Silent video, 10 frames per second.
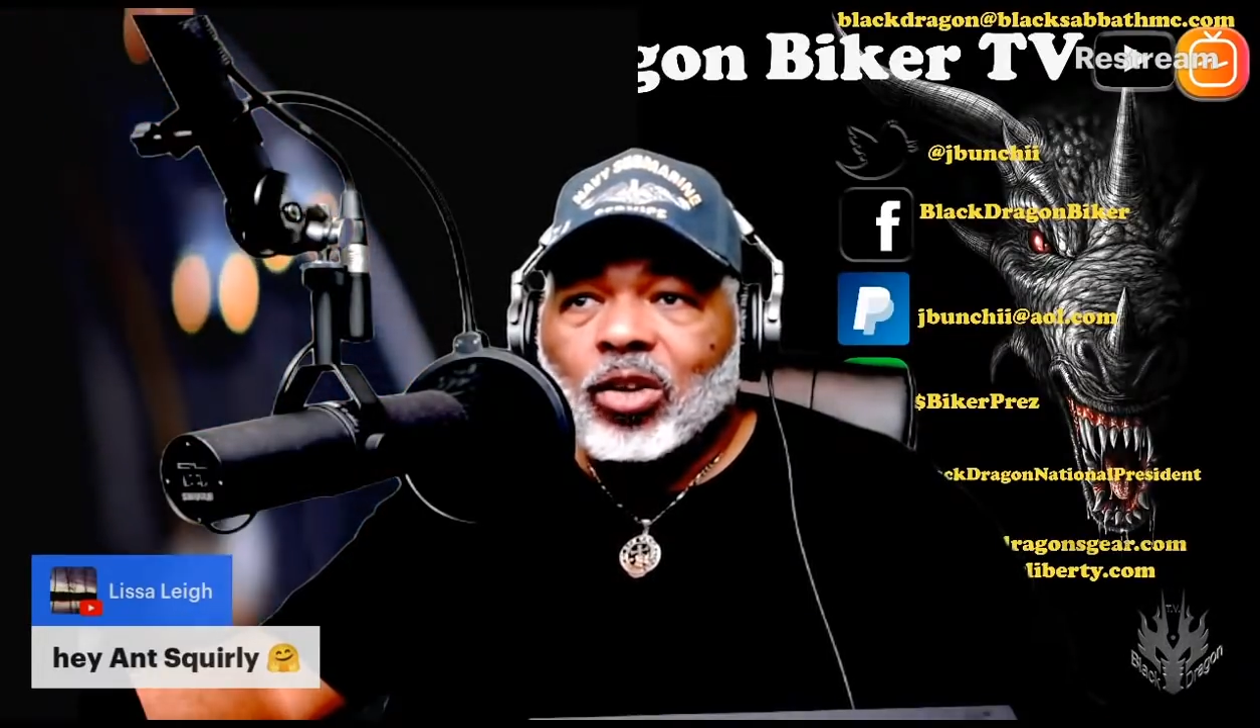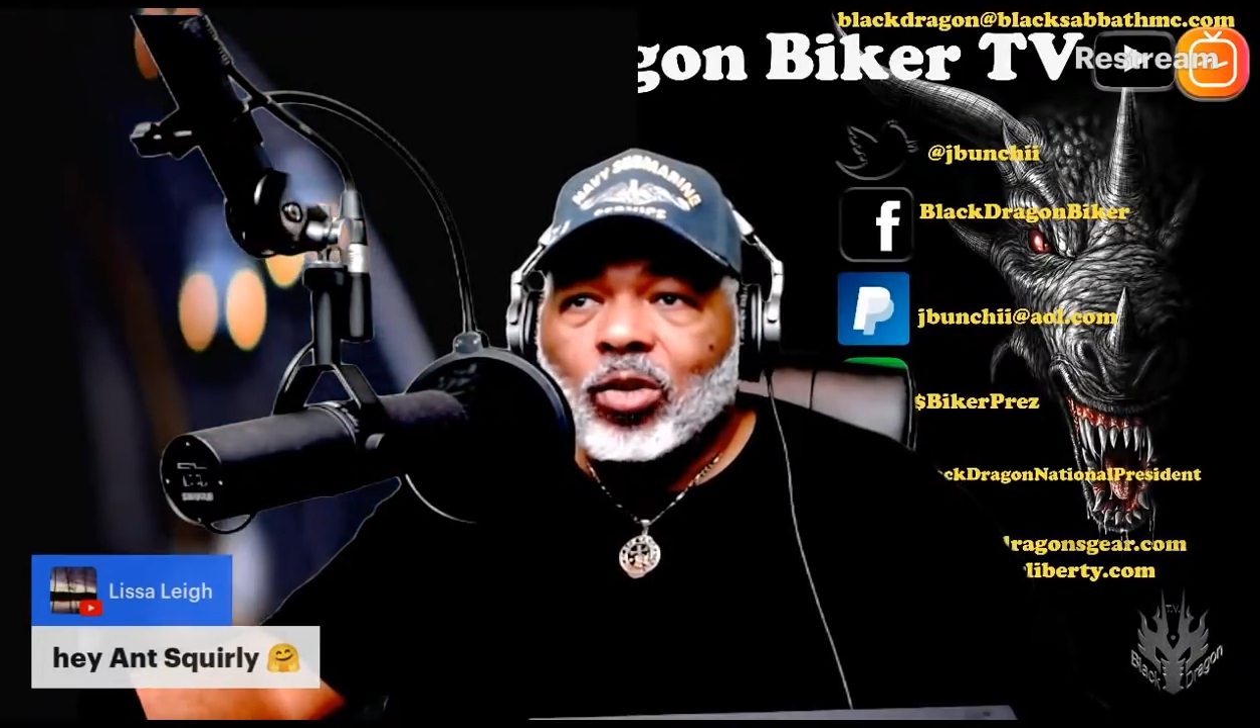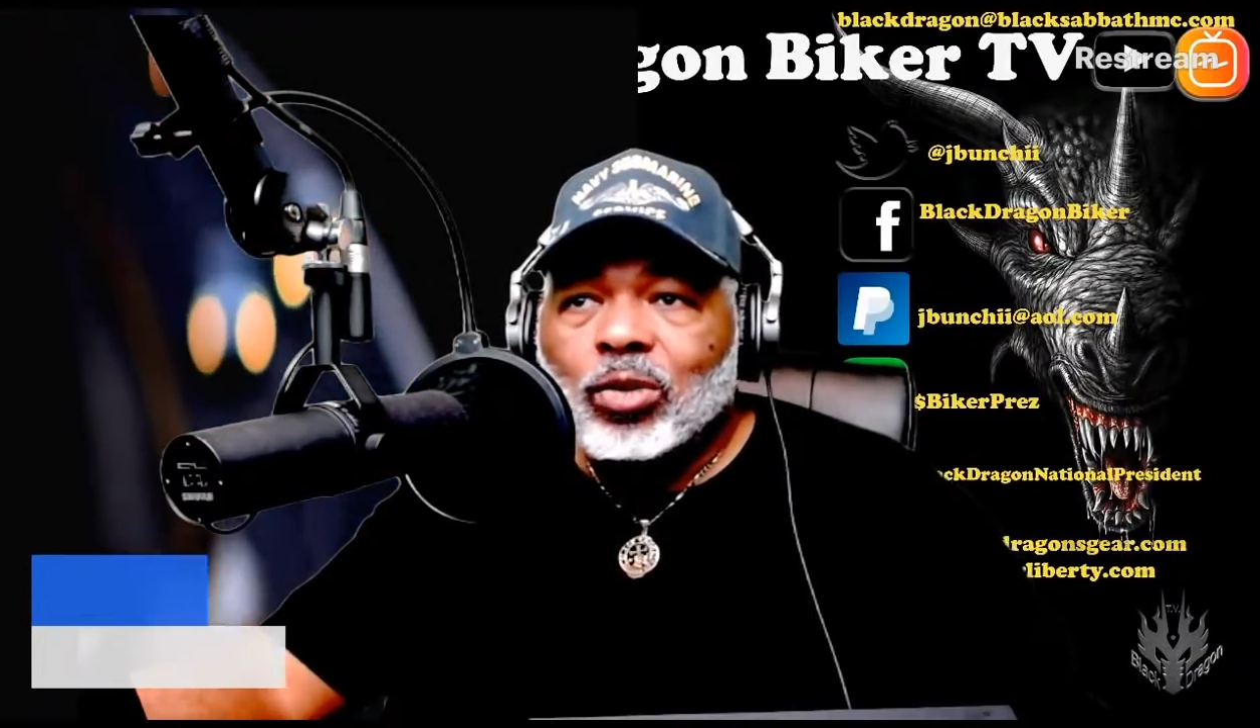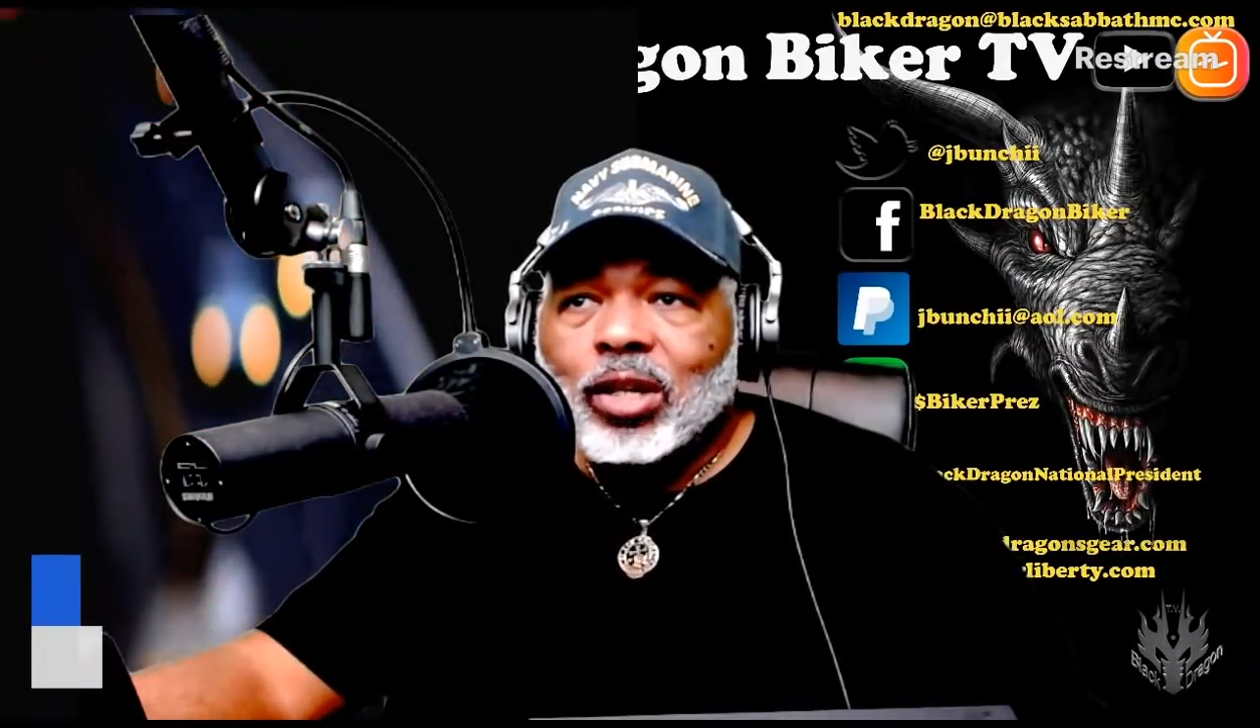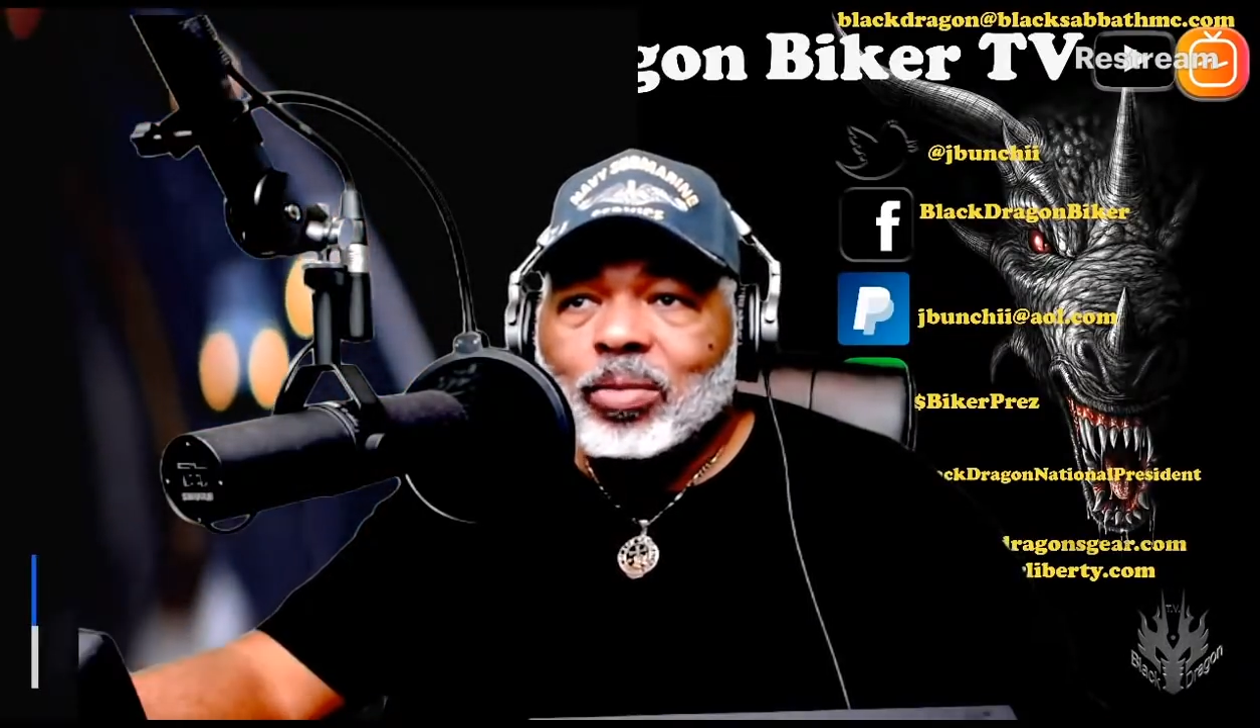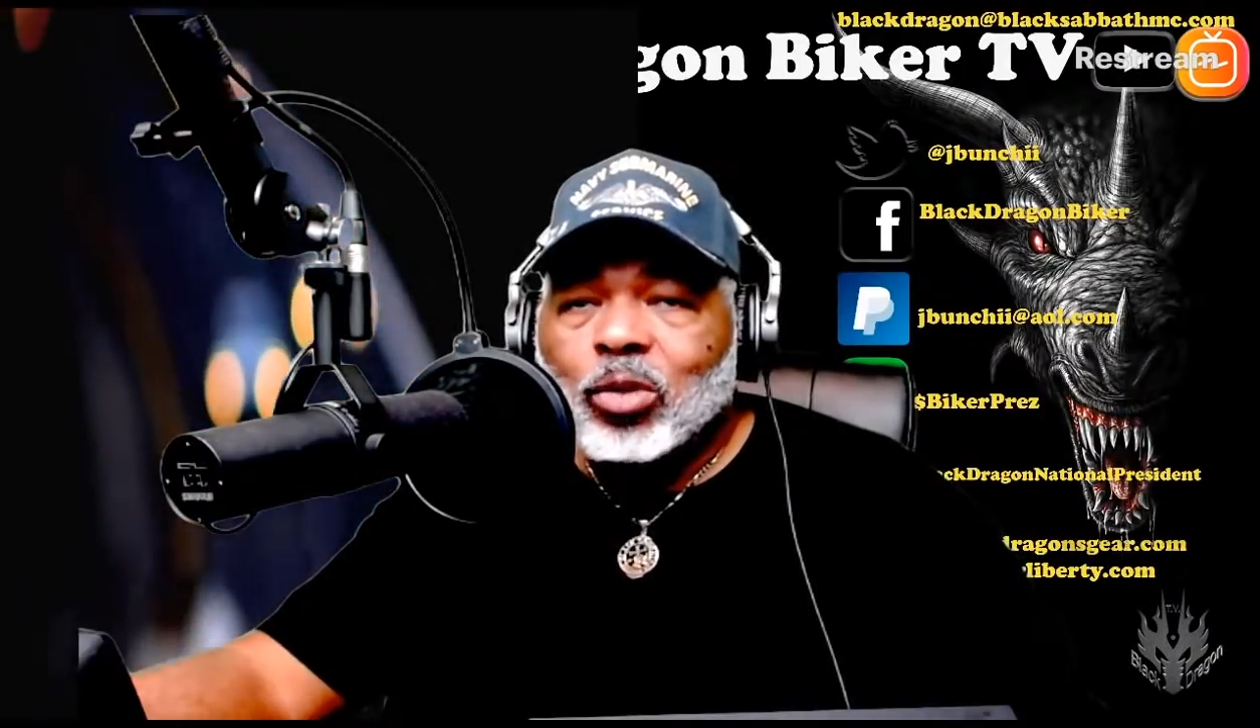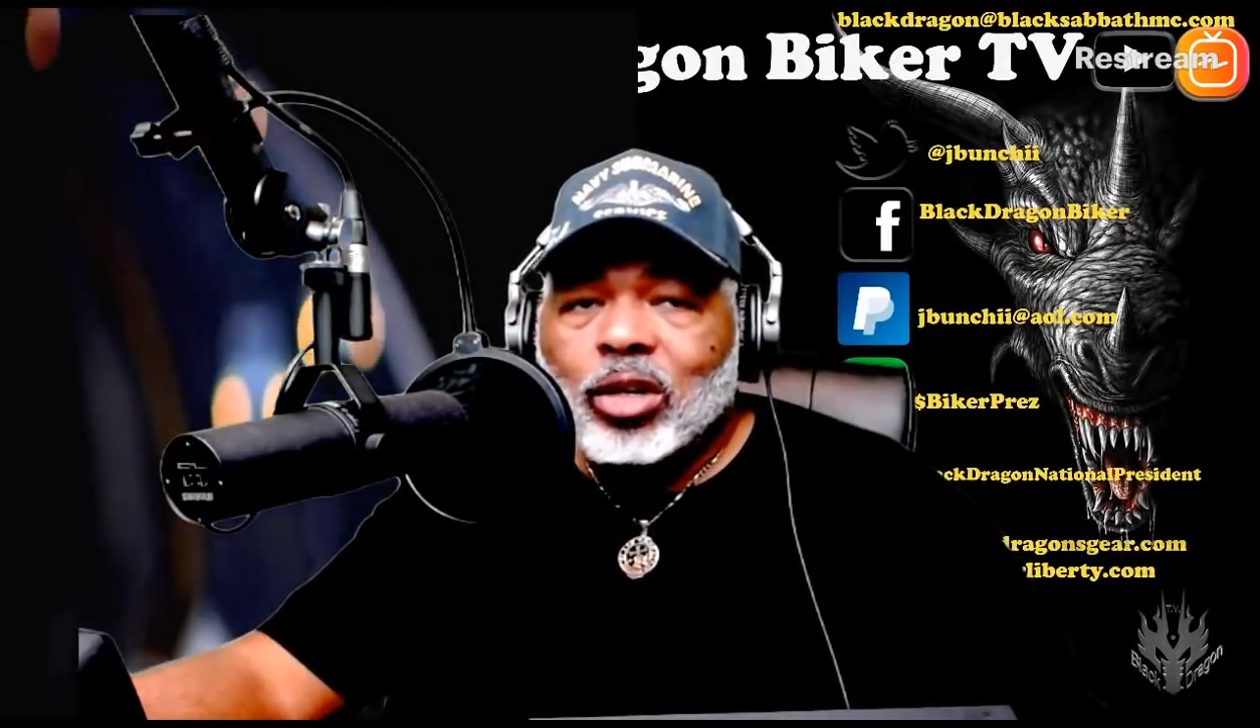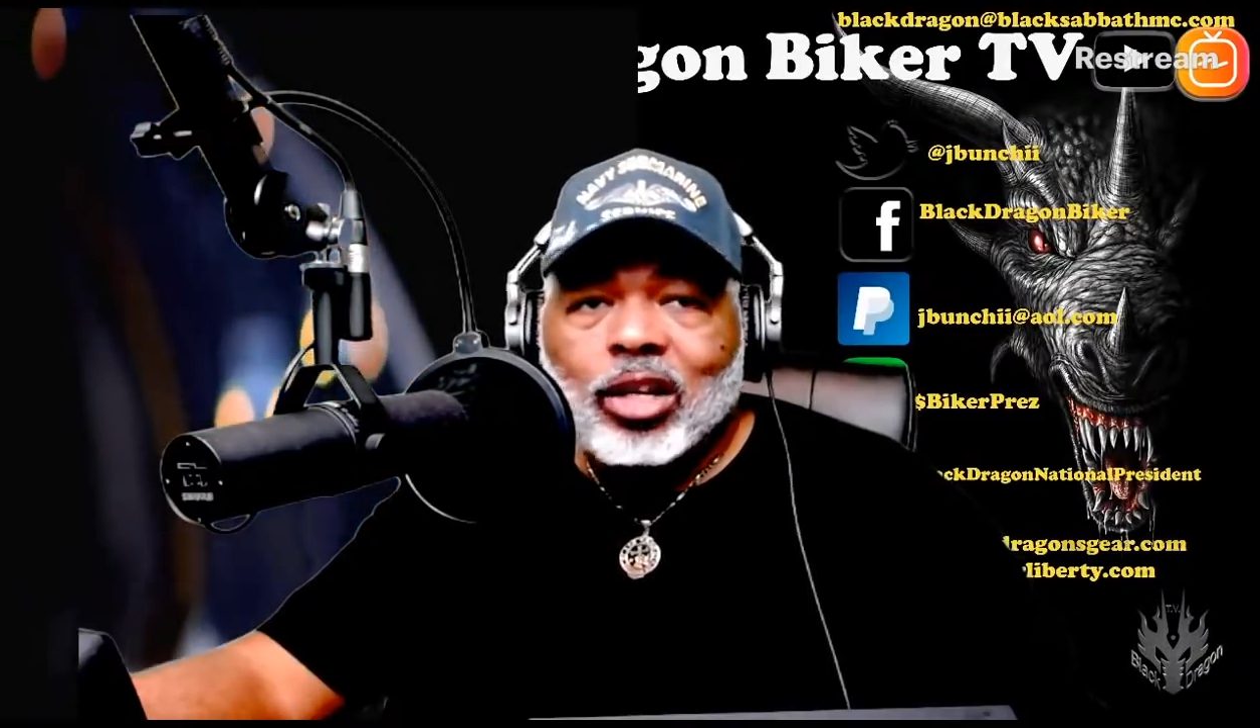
whole lot more